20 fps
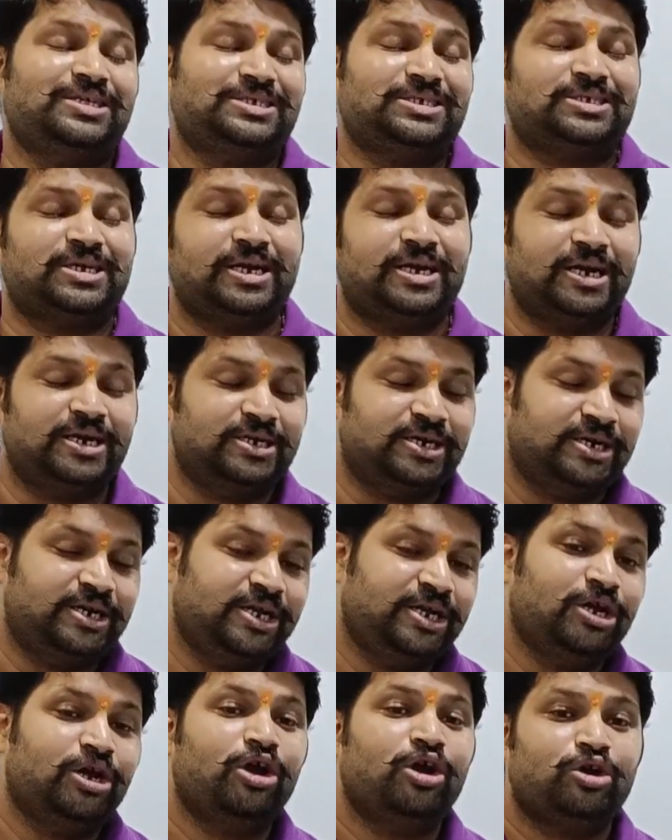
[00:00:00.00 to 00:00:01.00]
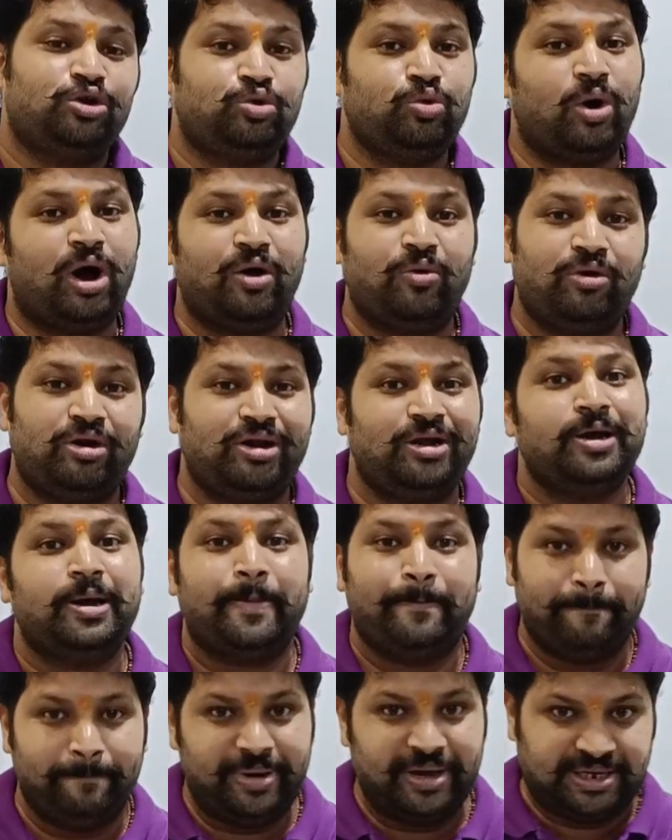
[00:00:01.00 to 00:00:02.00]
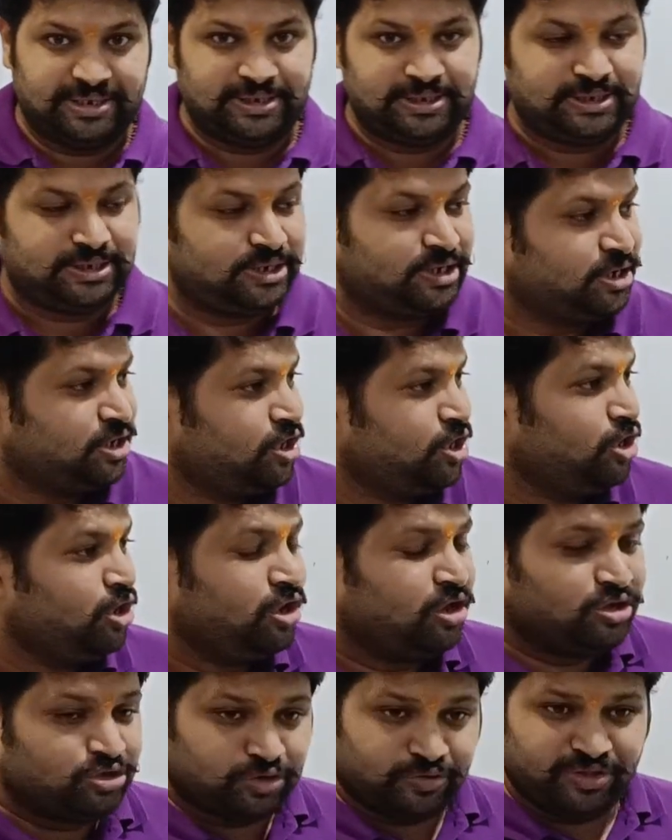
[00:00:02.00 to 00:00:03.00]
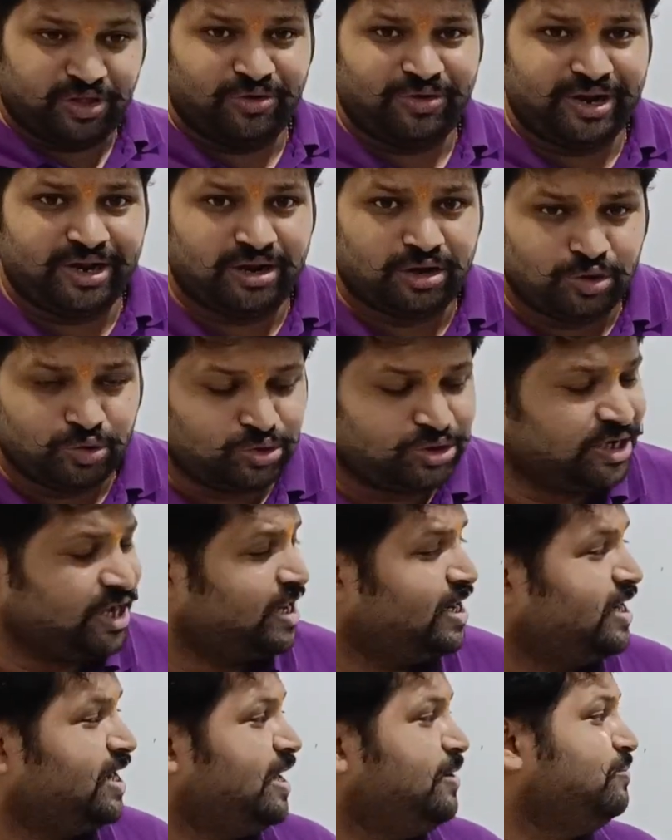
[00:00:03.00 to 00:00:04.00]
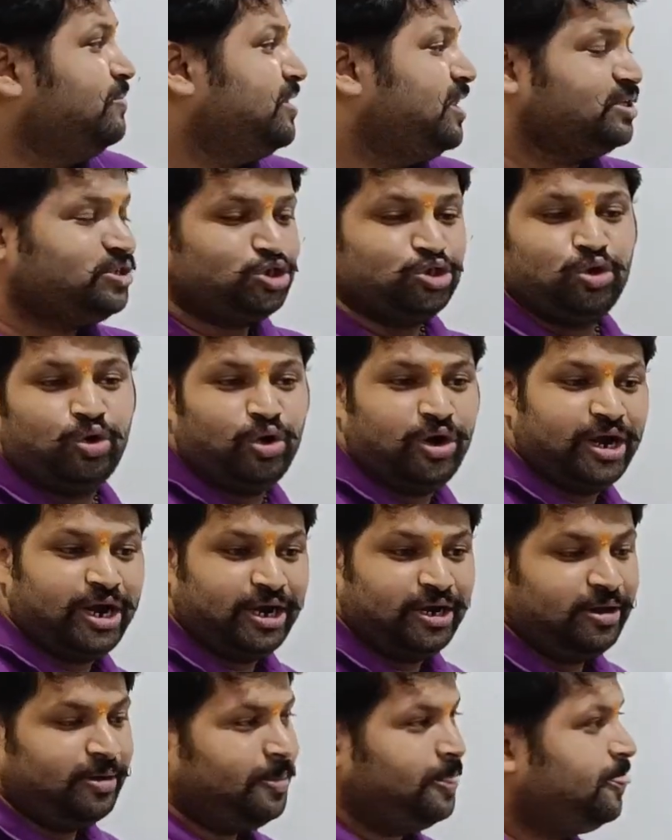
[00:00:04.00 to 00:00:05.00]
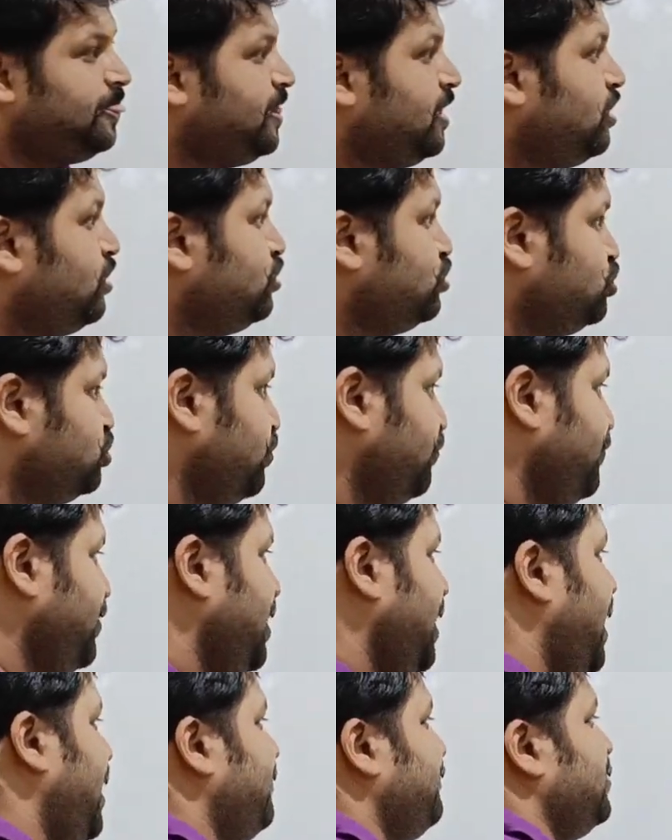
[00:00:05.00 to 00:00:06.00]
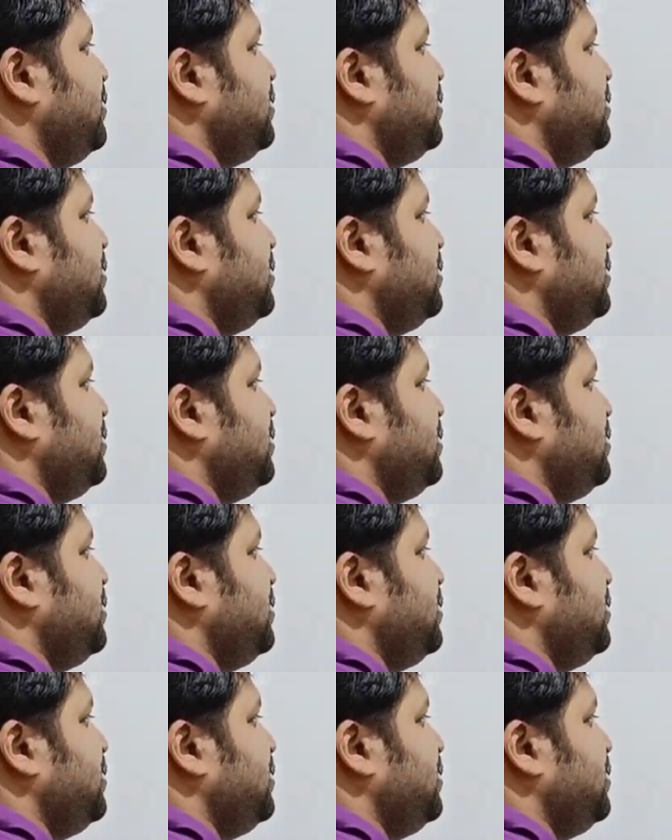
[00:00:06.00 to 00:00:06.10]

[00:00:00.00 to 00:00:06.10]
this identity to our best. So without losing any time, let's go ahead. So we have a